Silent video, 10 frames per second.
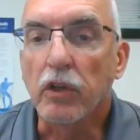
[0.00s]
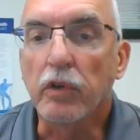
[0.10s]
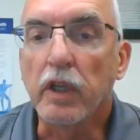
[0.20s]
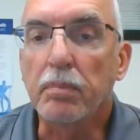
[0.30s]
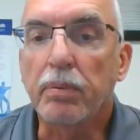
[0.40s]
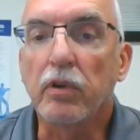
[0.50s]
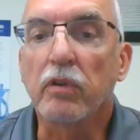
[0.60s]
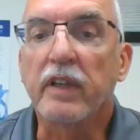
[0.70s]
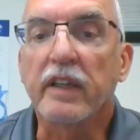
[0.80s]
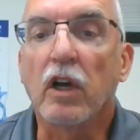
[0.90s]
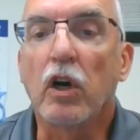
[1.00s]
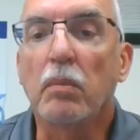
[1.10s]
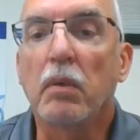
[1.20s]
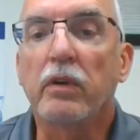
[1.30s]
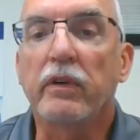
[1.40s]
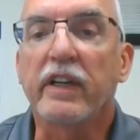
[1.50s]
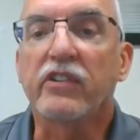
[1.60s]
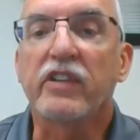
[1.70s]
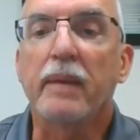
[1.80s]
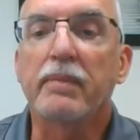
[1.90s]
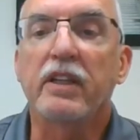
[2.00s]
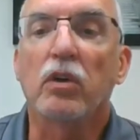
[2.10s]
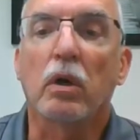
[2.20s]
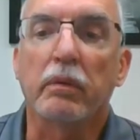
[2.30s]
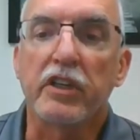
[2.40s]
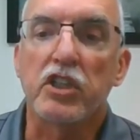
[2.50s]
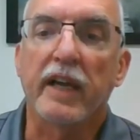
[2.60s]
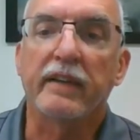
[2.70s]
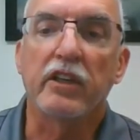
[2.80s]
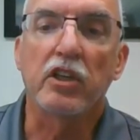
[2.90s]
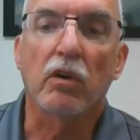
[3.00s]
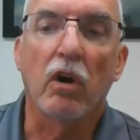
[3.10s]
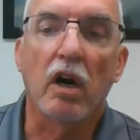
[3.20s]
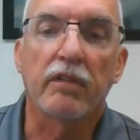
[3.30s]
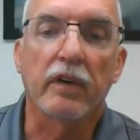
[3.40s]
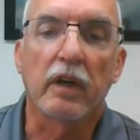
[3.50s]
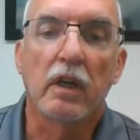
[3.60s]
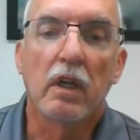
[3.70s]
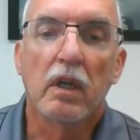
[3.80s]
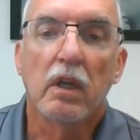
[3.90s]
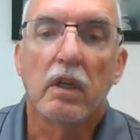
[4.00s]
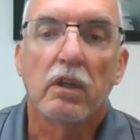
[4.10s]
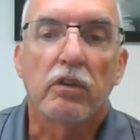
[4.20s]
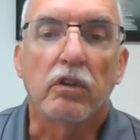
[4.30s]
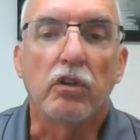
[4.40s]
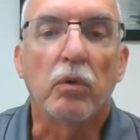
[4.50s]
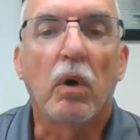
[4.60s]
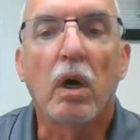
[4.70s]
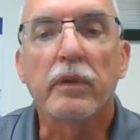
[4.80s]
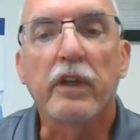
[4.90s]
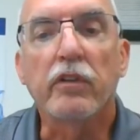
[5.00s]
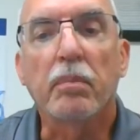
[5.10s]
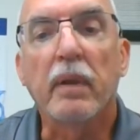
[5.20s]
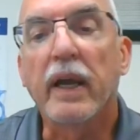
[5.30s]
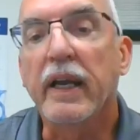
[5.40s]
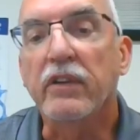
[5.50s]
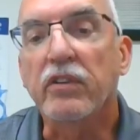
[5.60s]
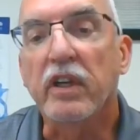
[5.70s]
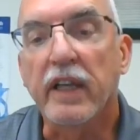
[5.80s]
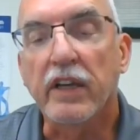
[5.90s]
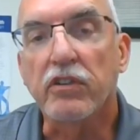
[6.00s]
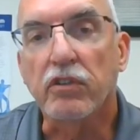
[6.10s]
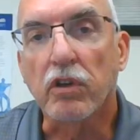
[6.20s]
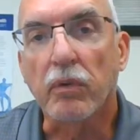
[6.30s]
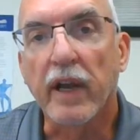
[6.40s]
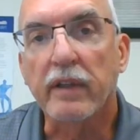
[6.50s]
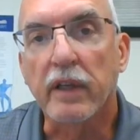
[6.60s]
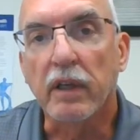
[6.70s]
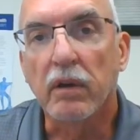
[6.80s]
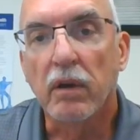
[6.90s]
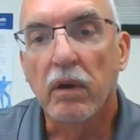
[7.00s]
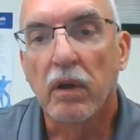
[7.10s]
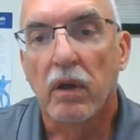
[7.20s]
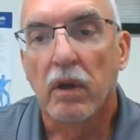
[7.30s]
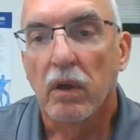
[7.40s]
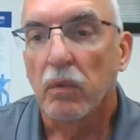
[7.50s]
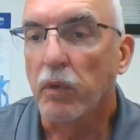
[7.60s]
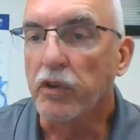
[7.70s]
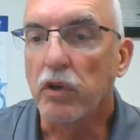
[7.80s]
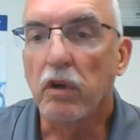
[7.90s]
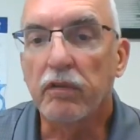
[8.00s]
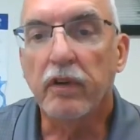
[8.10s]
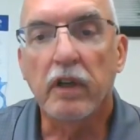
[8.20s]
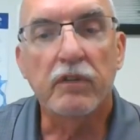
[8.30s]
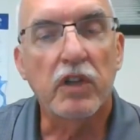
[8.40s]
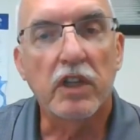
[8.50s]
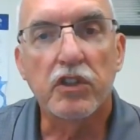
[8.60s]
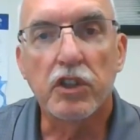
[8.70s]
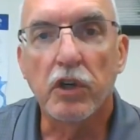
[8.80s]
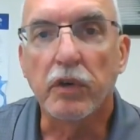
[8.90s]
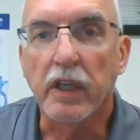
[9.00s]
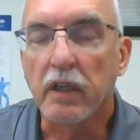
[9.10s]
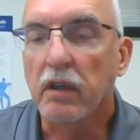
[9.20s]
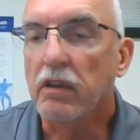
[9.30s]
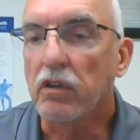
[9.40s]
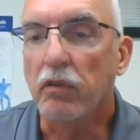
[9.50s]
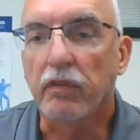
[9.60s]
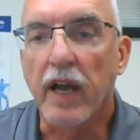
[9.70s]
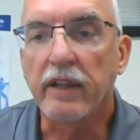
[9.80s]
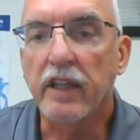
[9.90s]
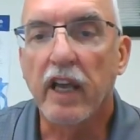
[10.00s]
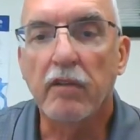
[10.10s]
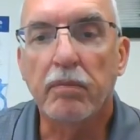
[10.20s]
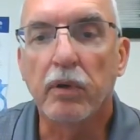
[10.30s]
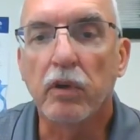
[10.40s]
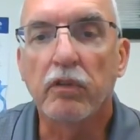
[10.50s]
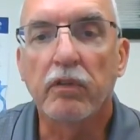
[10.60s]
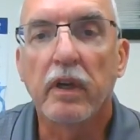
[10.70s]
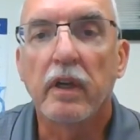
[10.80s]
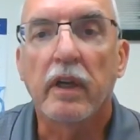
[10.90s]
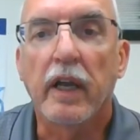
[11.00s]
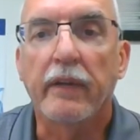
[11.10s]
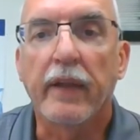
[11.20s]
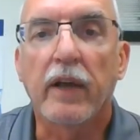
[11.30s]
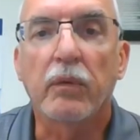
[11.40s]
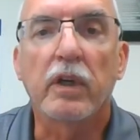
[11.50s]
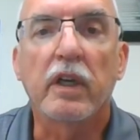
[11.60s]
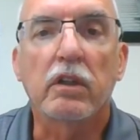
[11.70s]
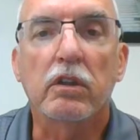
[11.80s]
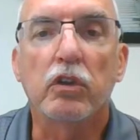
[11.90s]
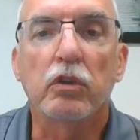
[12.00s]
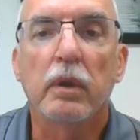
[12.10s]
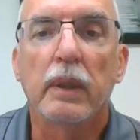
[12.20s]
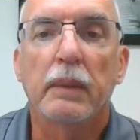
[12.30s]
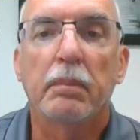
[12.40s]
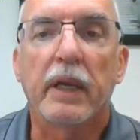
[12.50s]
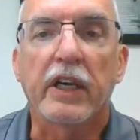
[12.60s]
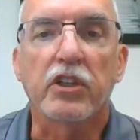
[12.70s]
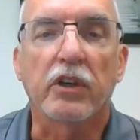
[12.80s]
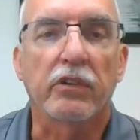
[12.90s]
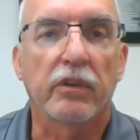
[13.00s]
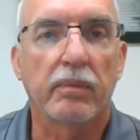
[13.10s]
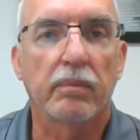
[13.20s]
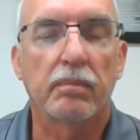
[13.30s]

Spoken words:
You need proof that the homeowner accepted or rejected your offer to do all these appliance connections correctly. When you go in front of Judge Judy, you've got to have proof, and that would include pictures.